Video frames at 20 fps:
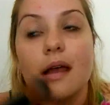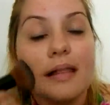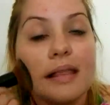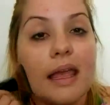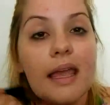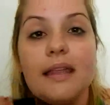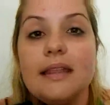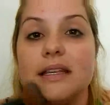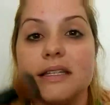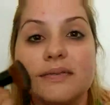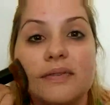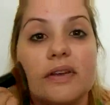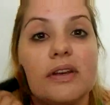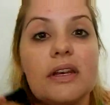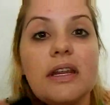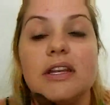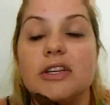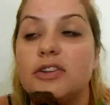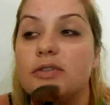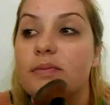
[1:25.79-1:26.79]
I like this
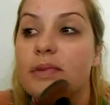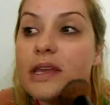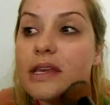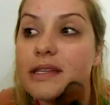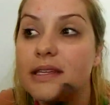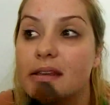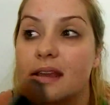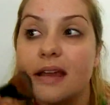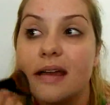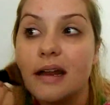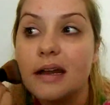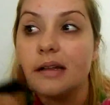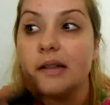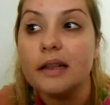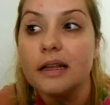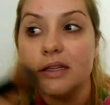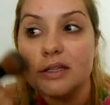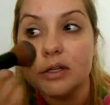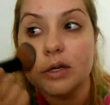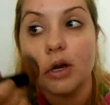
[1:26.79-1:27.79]
foundation because it kind of
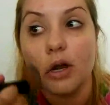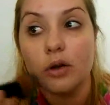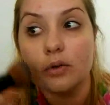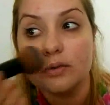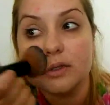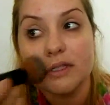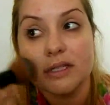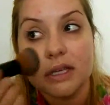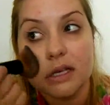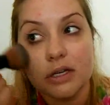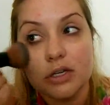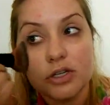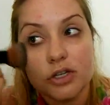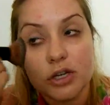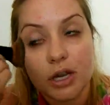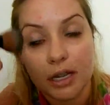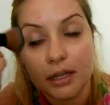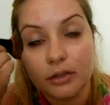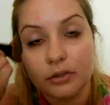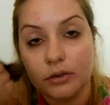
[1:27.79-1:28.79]
lets your own skin
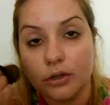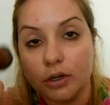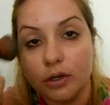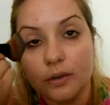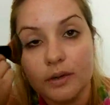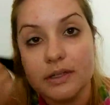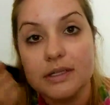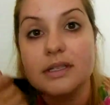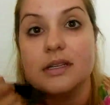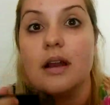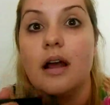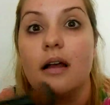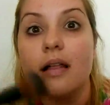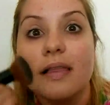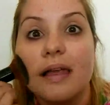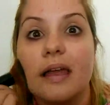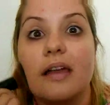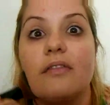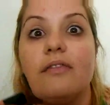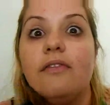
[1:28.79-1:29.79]
shine through. It's not
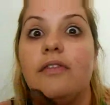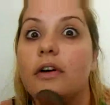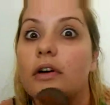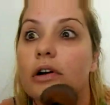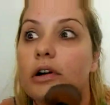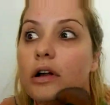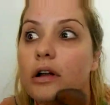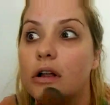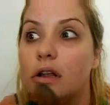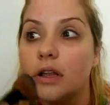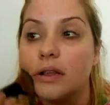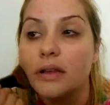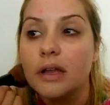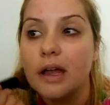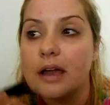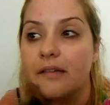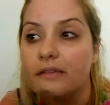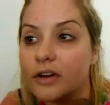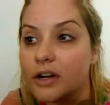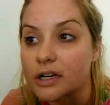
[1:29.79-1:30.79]
like full
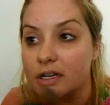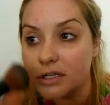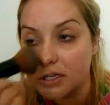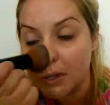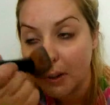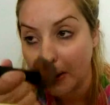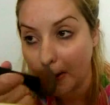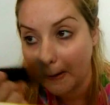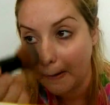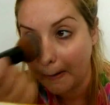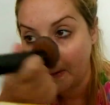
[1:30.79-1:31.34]
coverage.